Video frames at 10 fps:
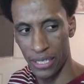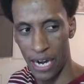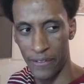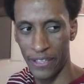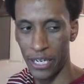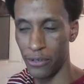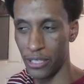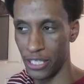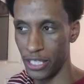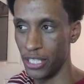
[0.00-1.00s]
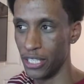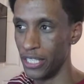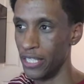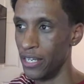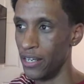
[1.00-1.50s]
I don't think they do a
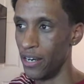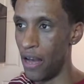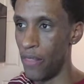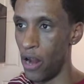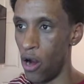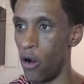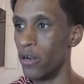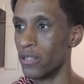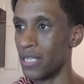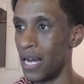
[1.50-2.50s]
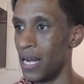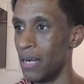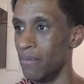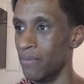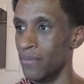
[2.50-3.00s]
yearly of their all time